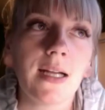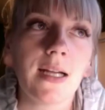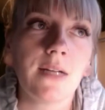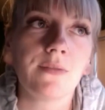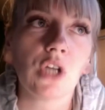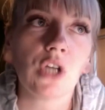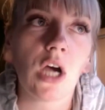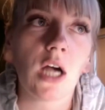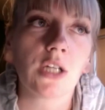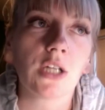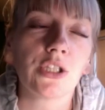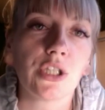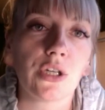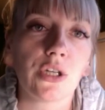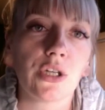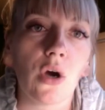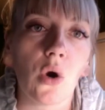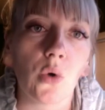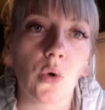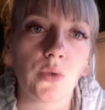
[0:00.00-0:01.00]
of talk to your
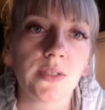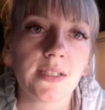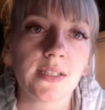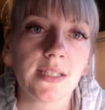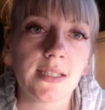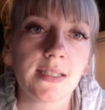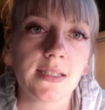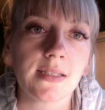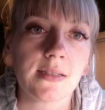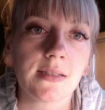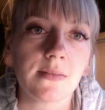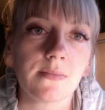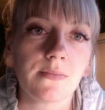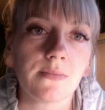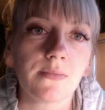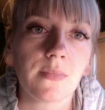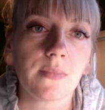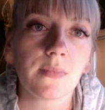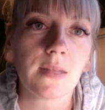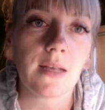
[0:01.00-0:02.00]
hostess
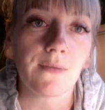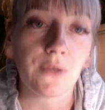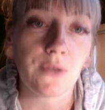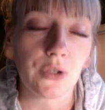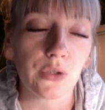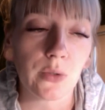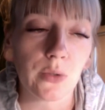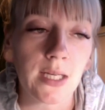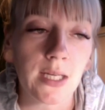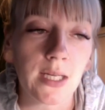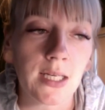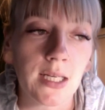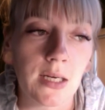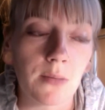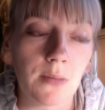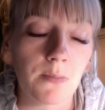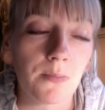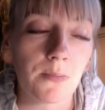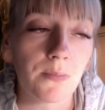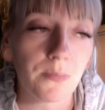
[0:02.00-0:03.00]
if you're doing an
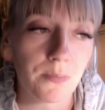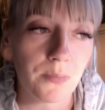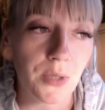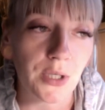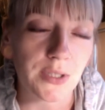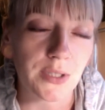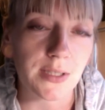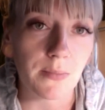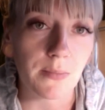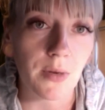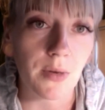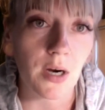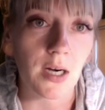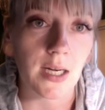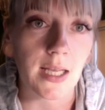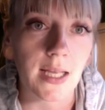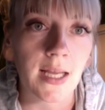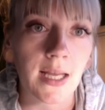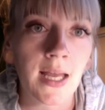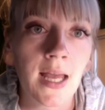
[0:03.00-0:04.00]
in-person
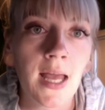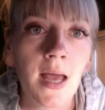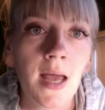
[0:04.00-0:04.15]
party,